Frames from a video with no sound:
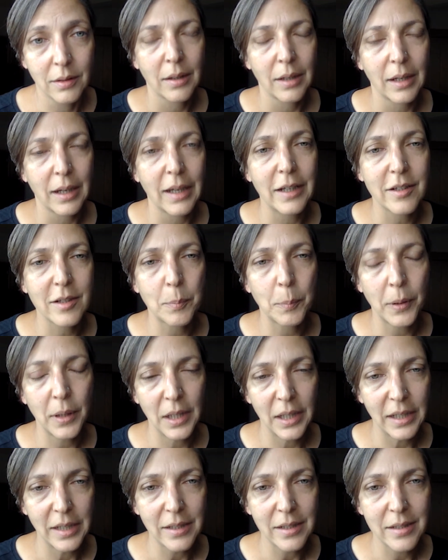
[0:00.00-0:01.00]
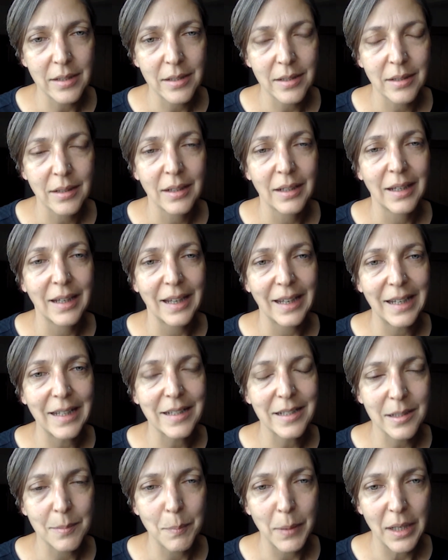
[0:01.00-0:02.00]
Its police,
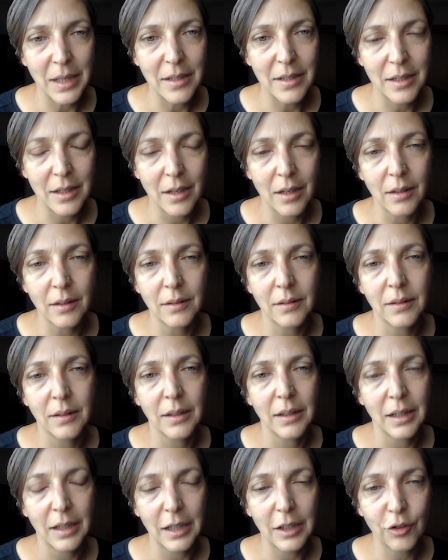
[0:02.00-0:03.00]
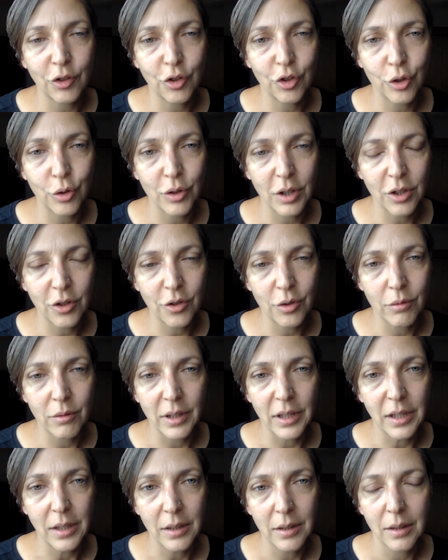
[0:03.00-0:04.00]
its media, its
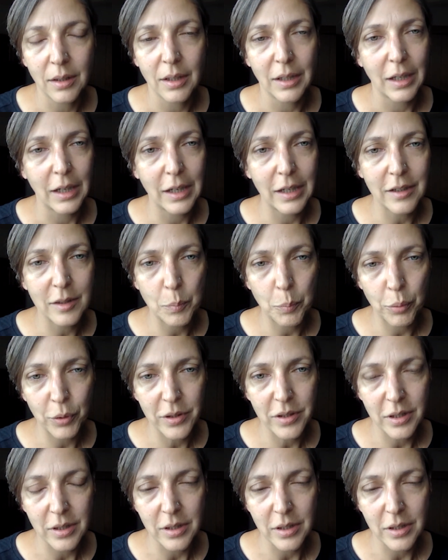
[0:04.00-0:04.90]
judiciary, its prison